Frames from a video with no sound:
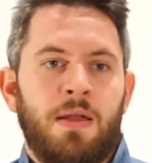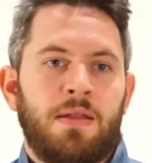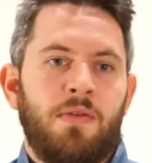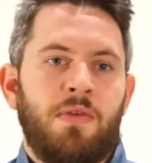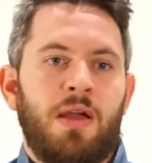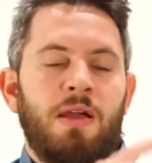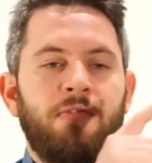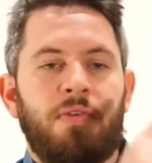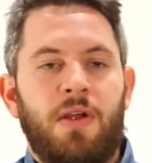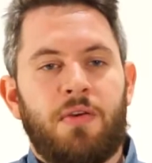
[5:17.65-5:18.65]
Then we
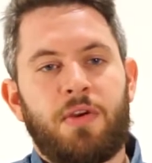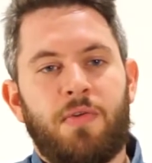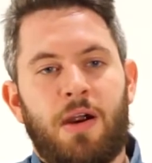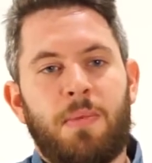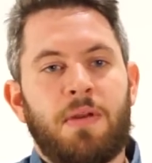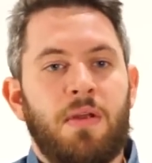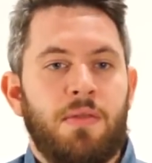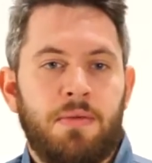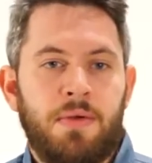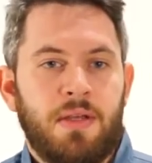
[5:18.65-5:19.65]
have requirement
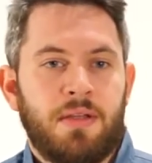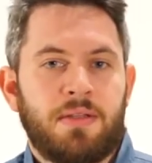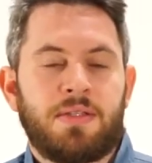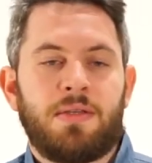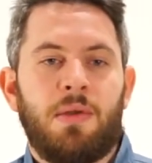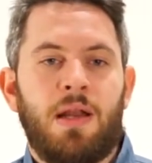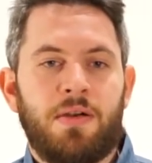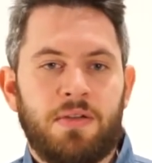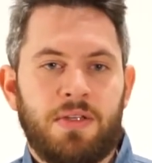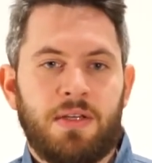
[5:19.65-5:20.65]
3, the
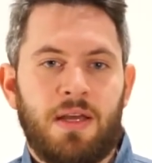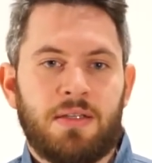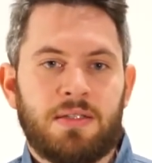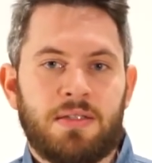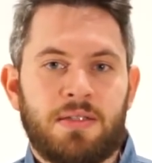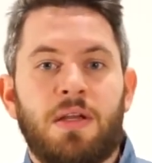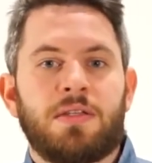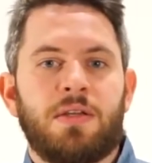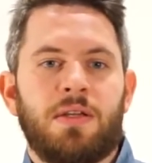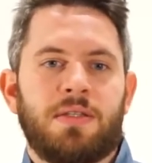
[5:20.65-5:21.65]
similarity analysis.
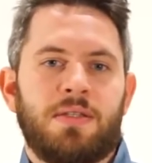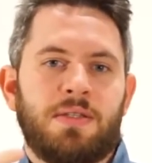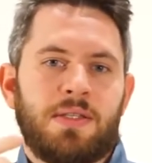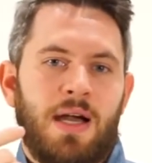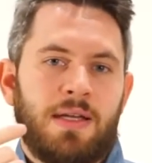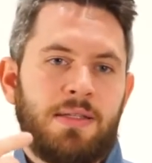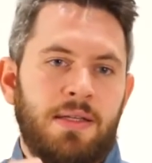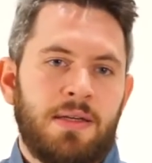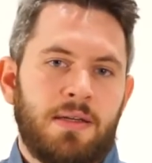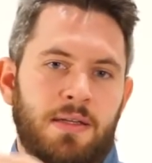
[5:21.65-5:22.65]
So there's this
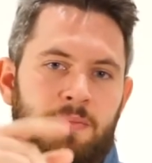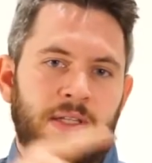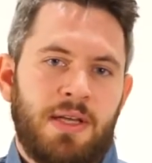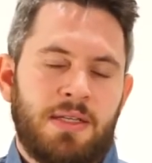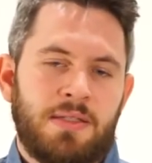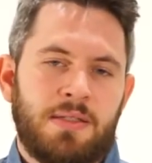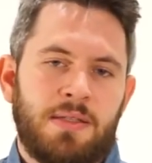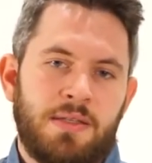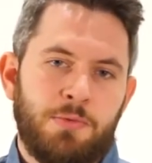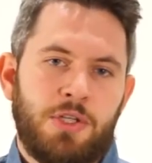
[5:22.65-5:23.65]
idea that
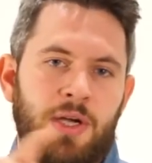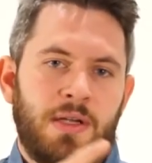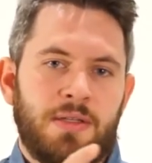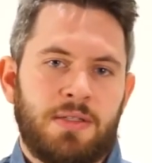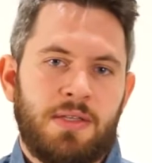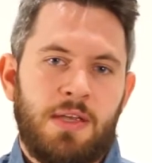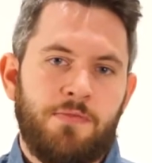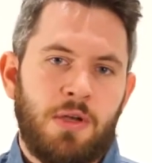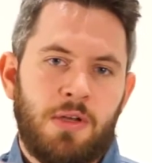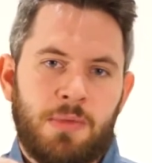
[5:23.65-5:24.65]
metastases which are in the same
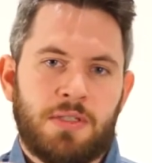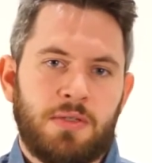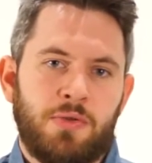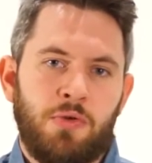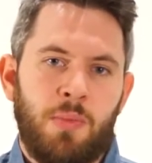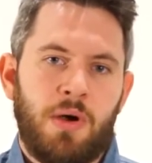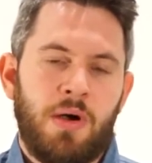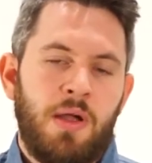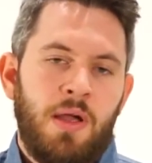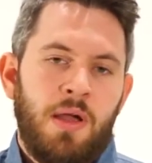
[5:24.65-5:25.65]
volume as the tumor
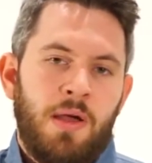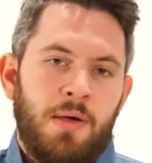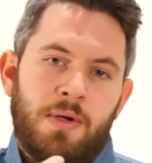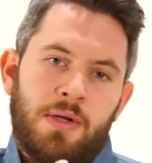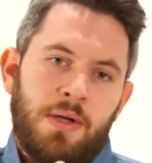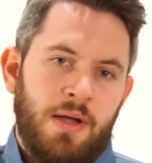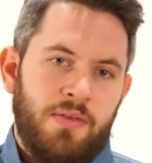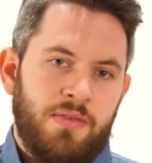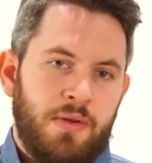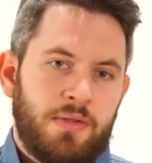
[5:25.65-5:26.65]

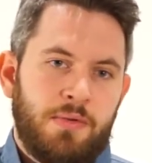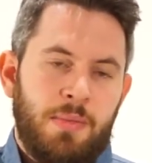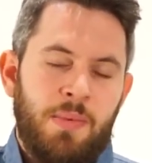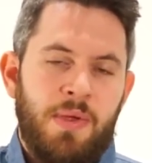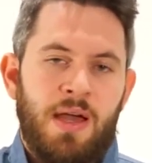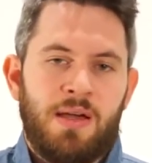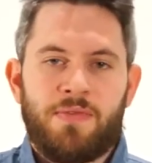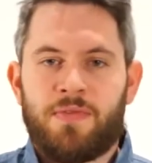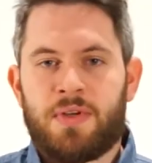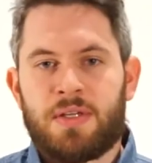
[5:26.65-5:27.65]
maybe
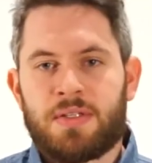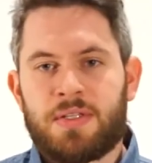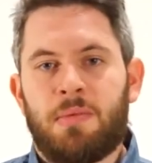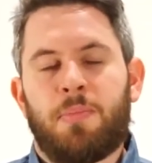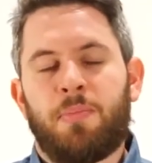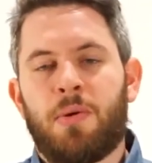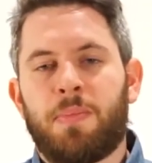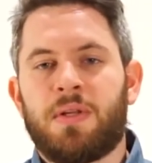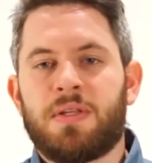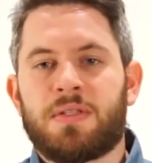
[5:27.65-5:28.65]
have similar
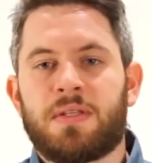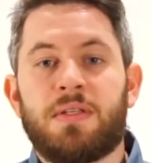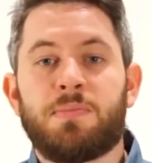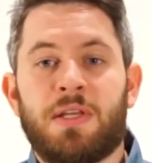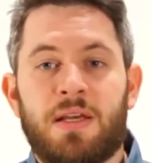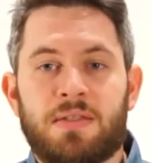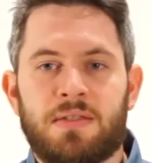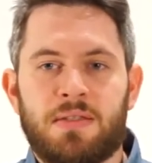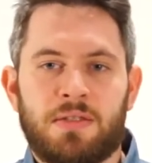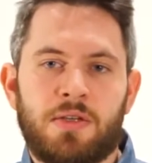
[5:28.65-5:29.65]
properties, and these
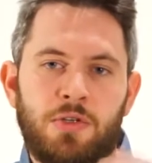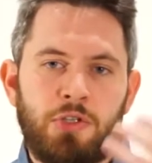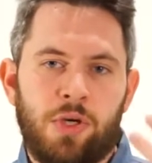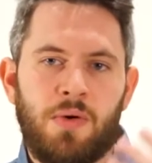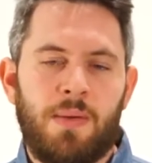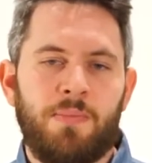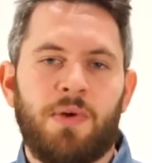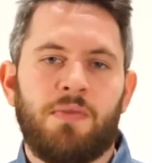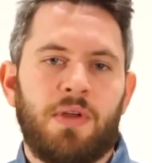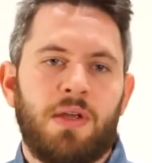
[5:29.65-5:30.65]
metastases could show up
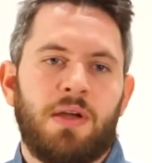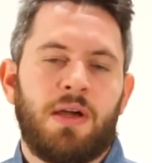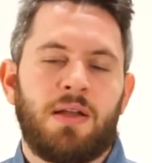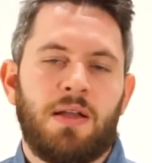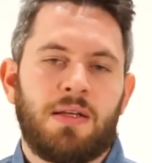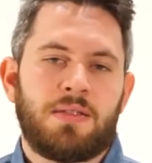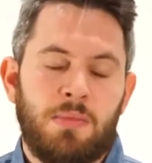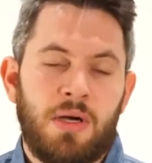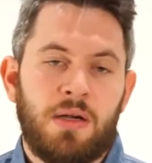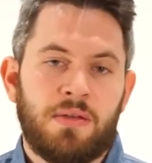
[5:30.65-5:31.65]
when we analyze
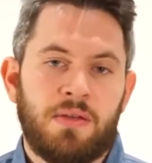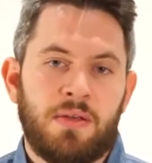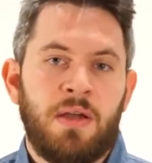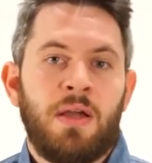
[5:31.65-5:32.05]
similarity.